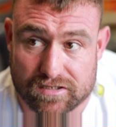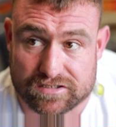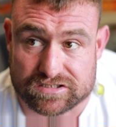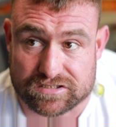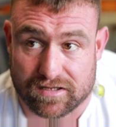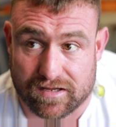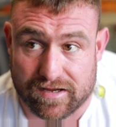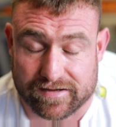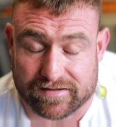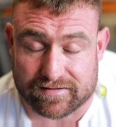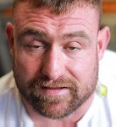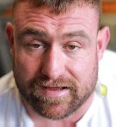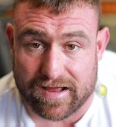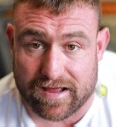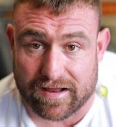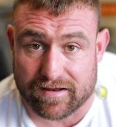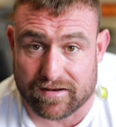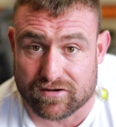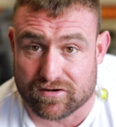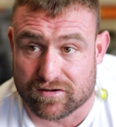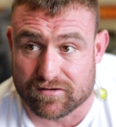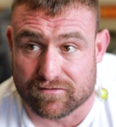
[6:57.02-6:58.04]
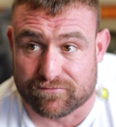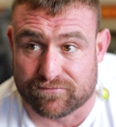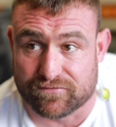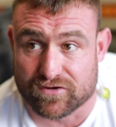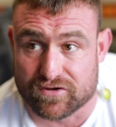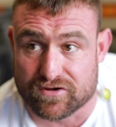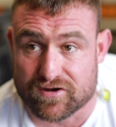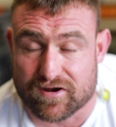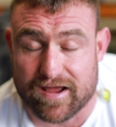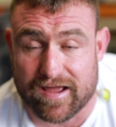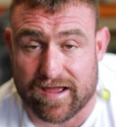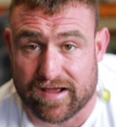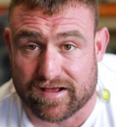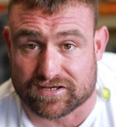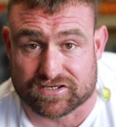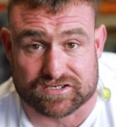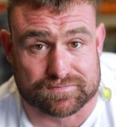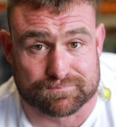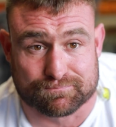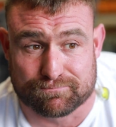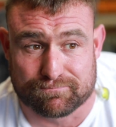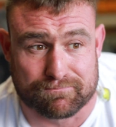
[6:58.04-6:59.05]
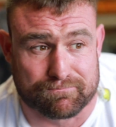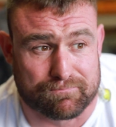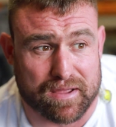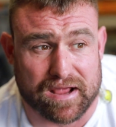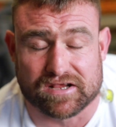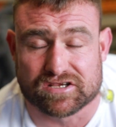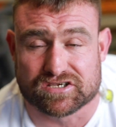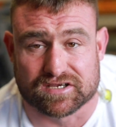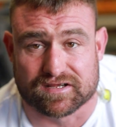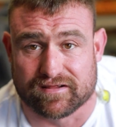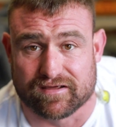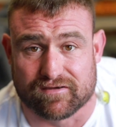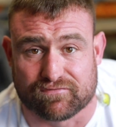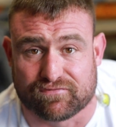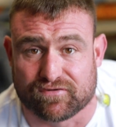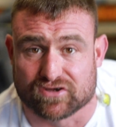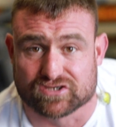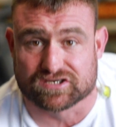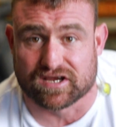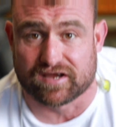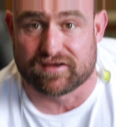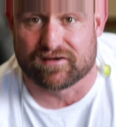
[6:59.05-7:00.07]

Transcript: Just like that, and you're gonna feel your ass. Basically, it feels